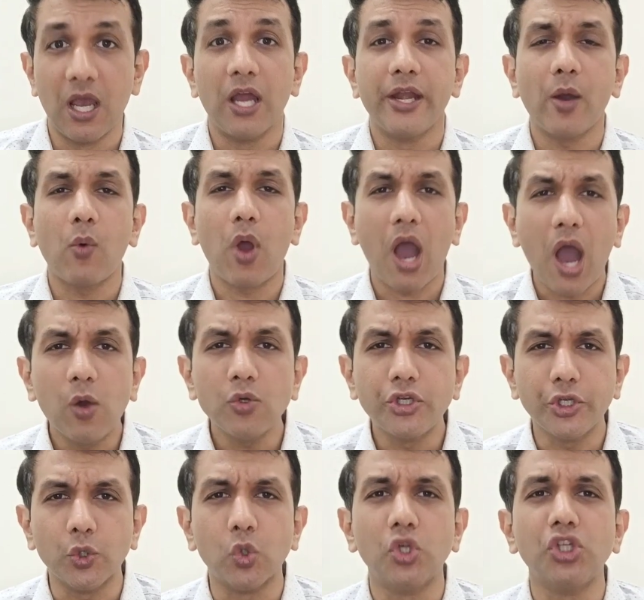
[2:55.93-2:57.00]
Now, how do
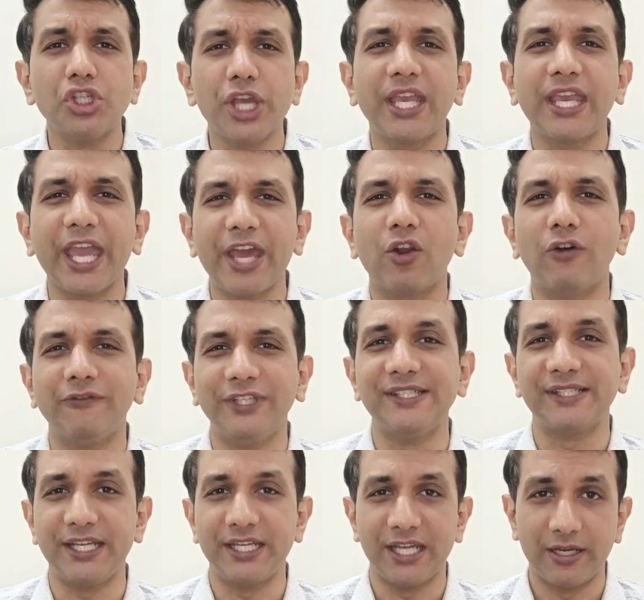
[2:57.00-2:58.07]
you take care of
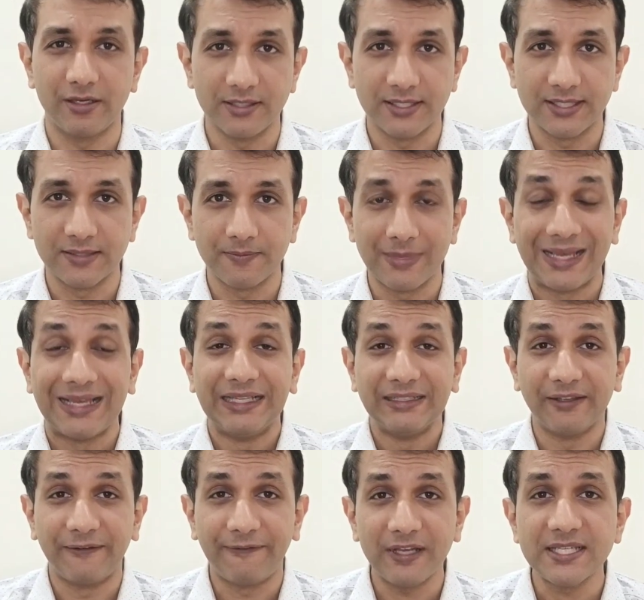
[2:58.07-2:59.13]
these retainers?
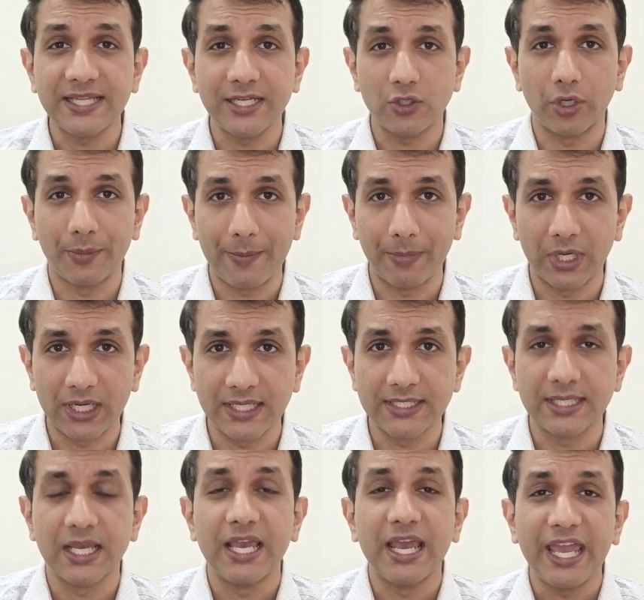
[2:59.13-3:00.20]
The first thing to remember
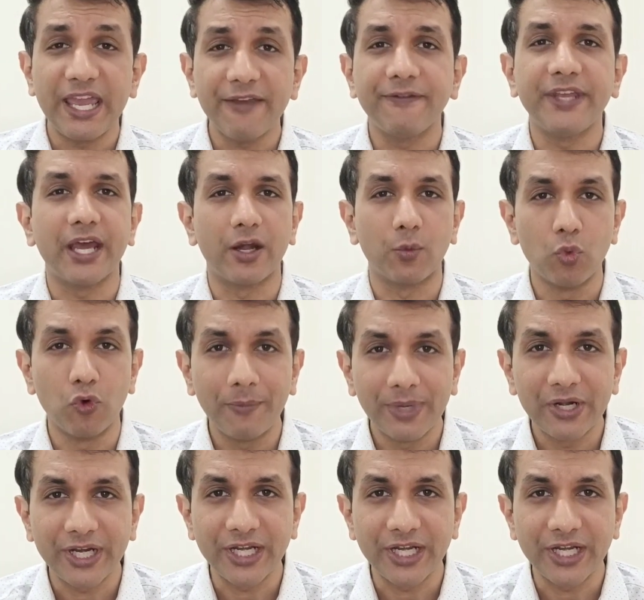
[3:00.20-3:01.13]
is if they are removable